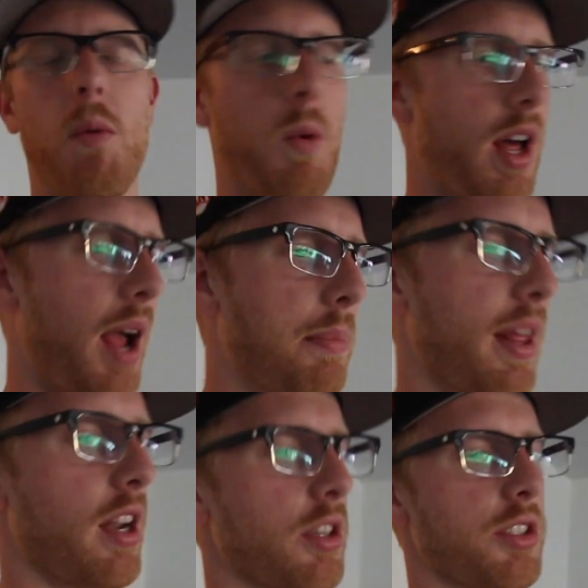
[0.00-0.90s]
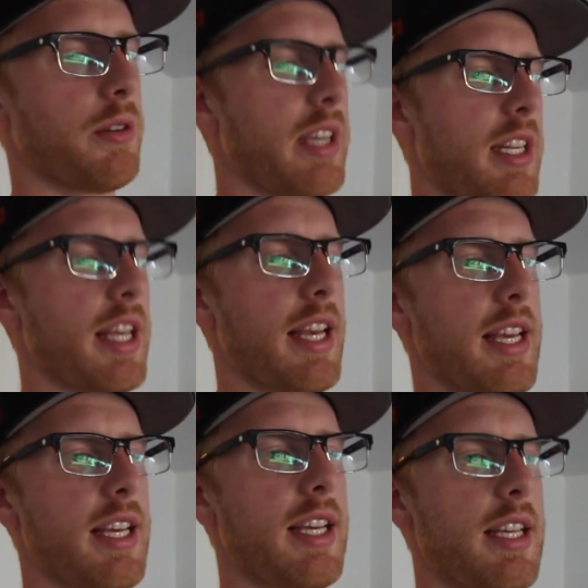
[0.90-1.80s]
what I plan on doing
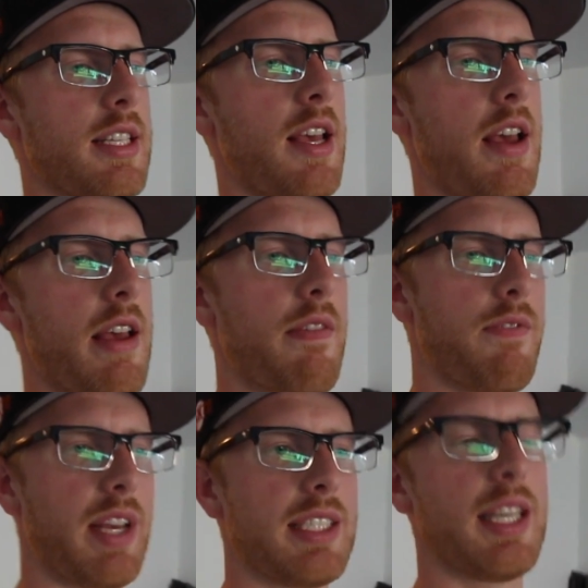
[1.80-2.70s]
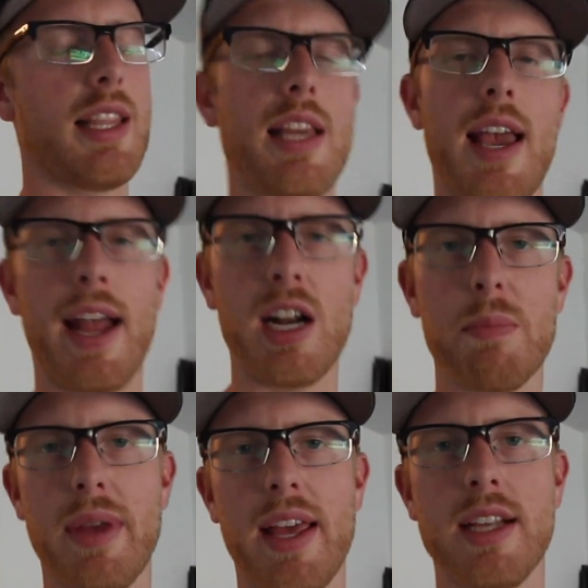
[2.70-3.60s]
is fixing the
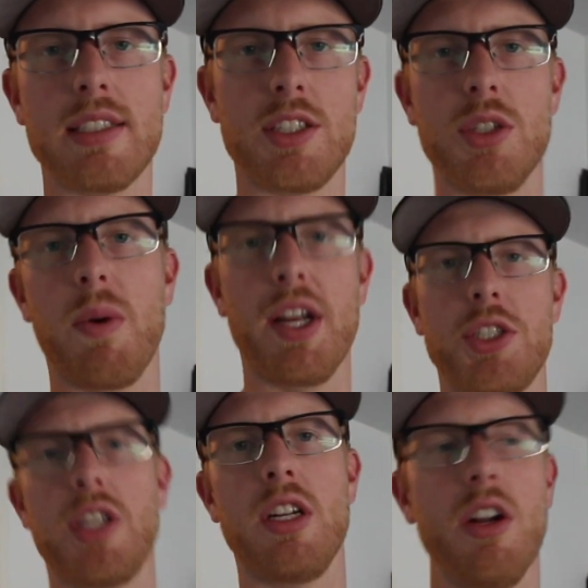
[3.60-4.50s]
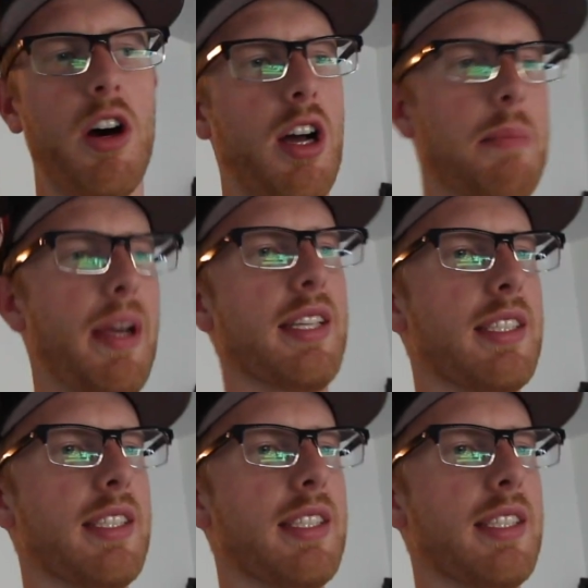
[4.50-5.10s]
airbag situation on my